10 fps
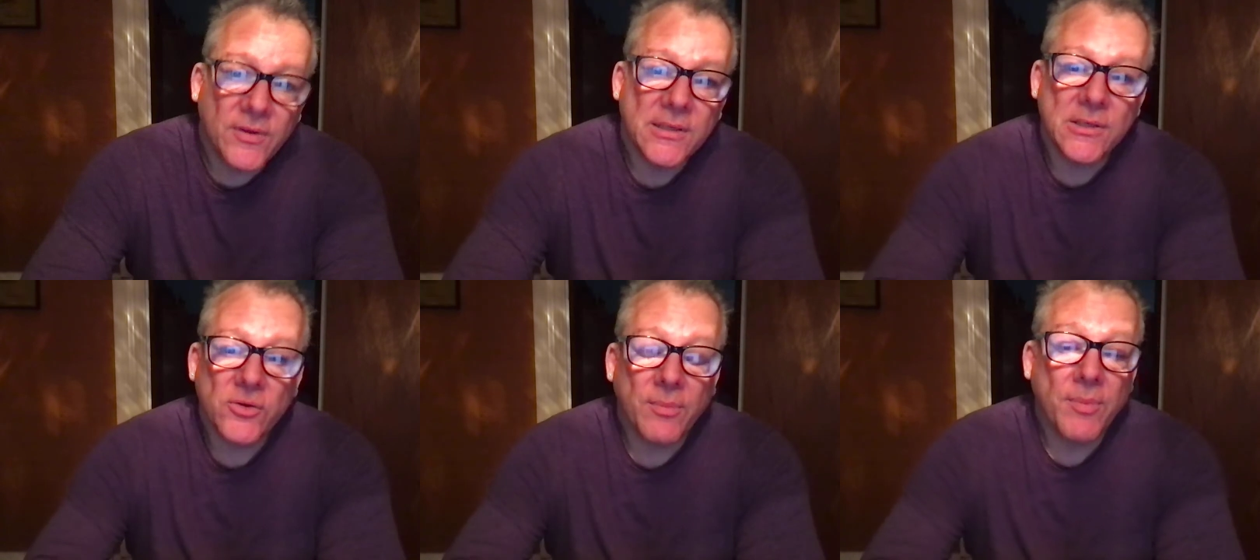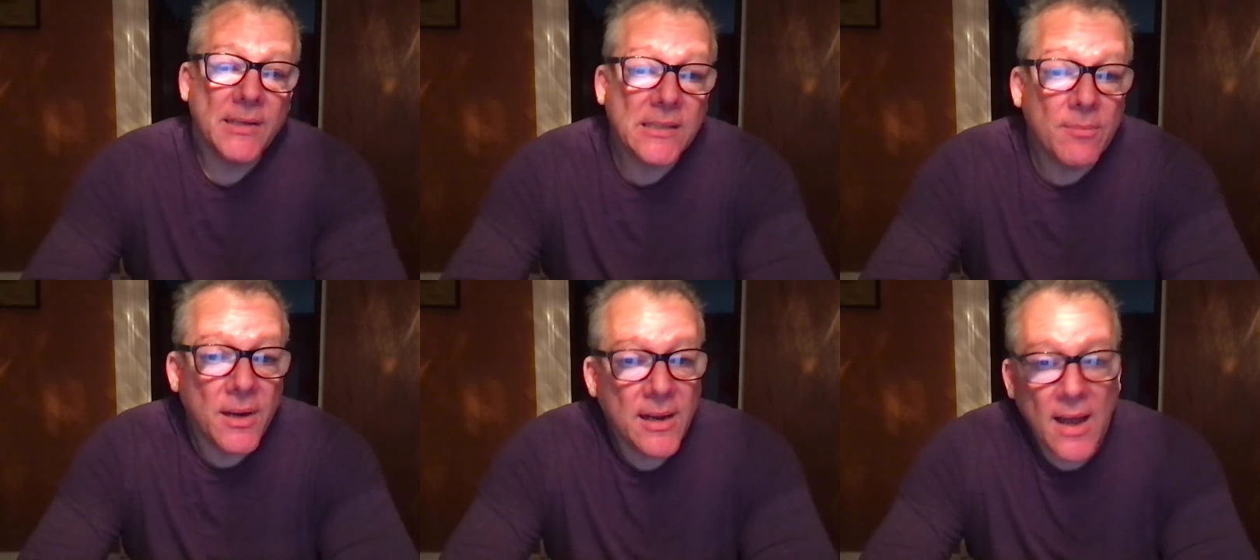a script by
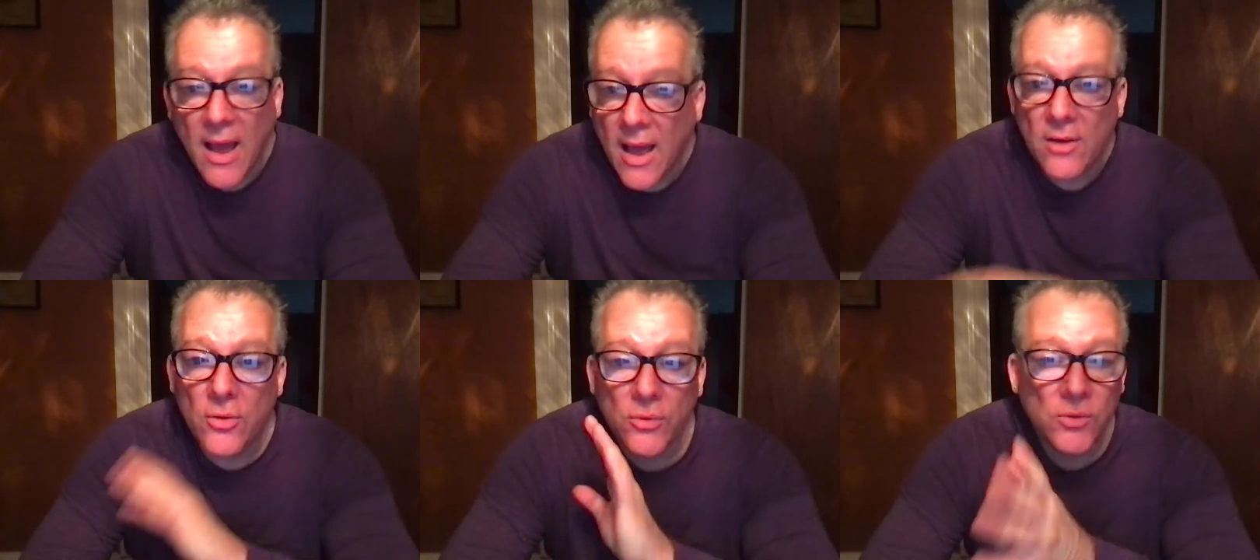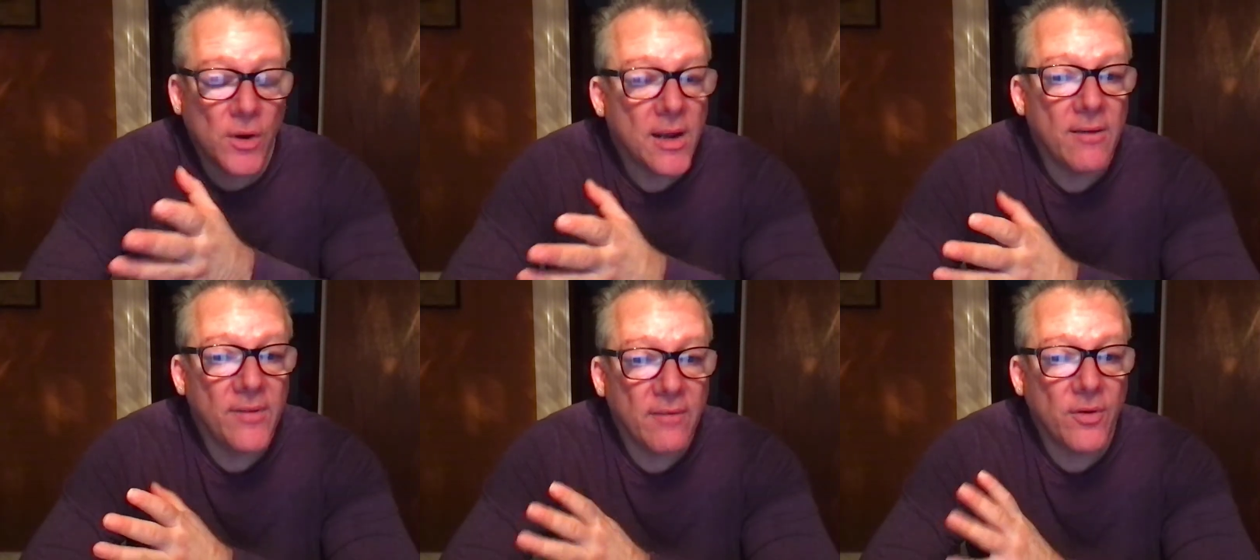somebody whose work
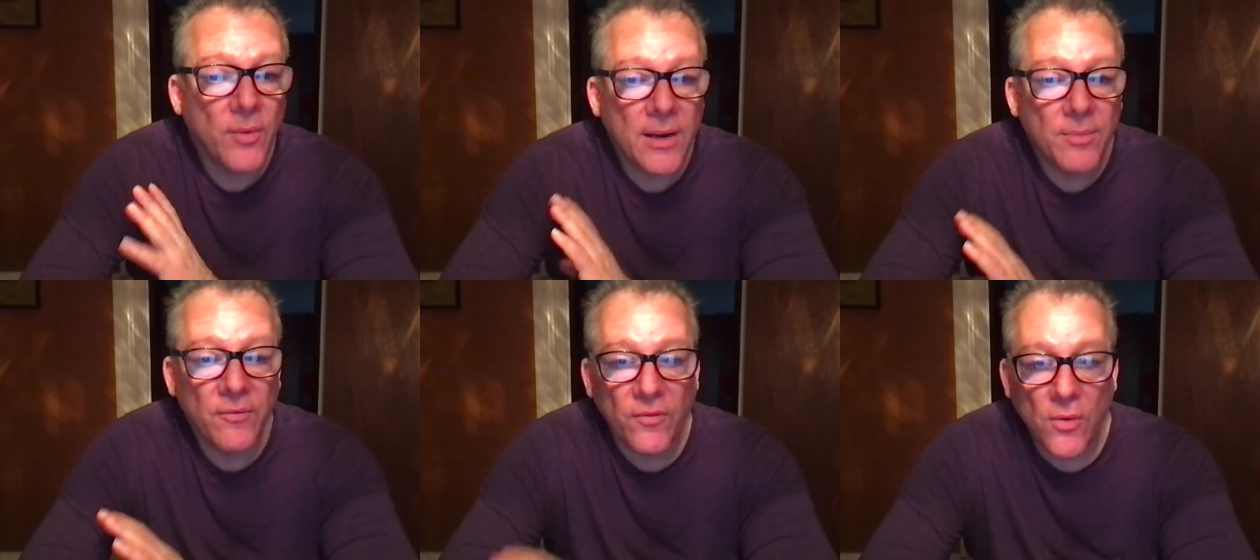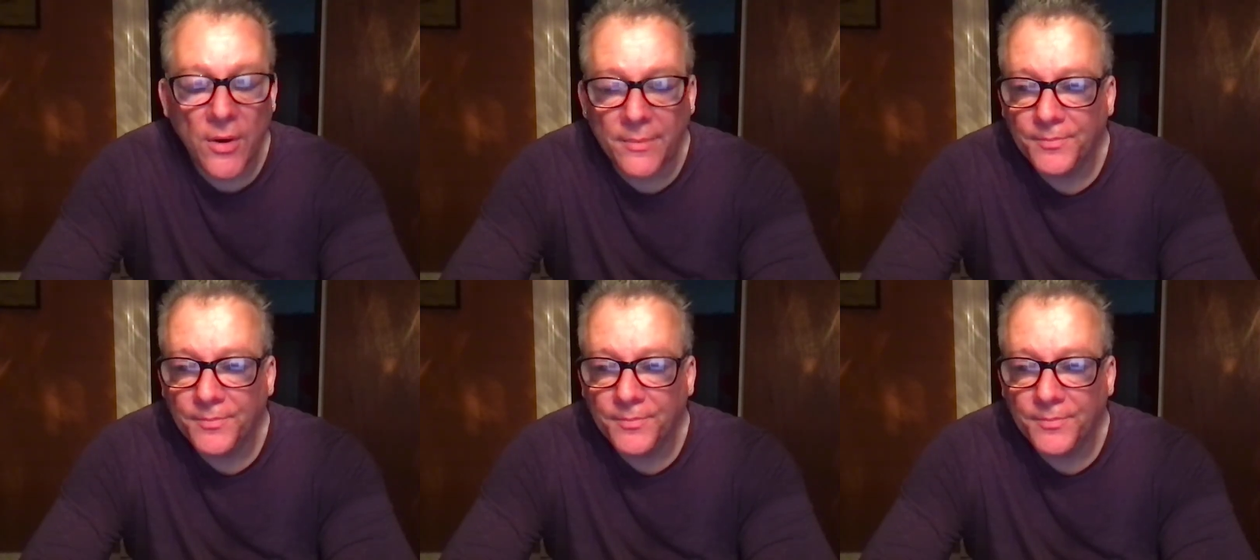I've never read before,